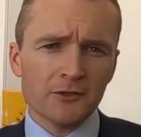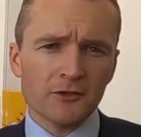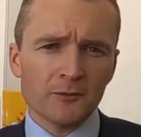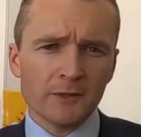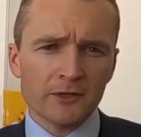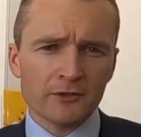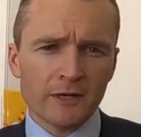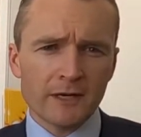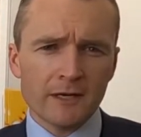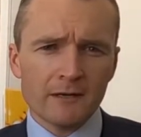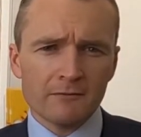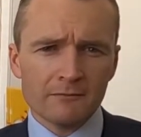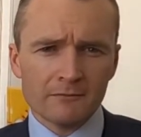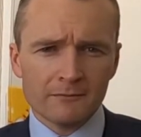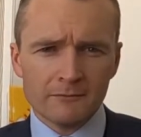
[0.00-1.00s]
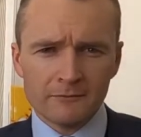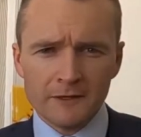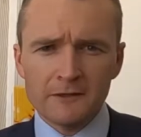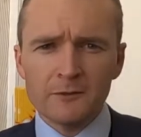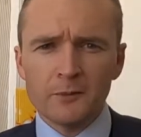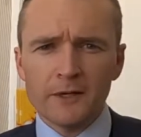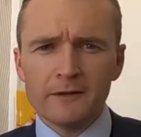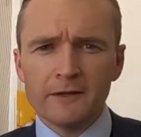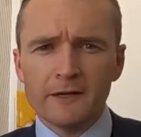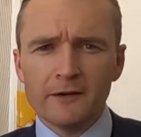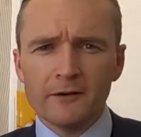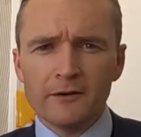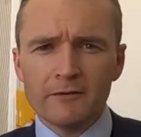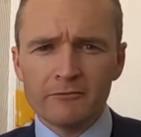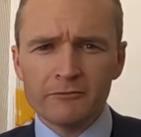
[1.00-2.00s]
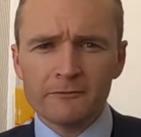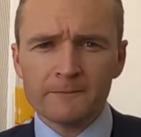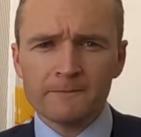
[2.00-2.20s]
during my training, funded by the NRF.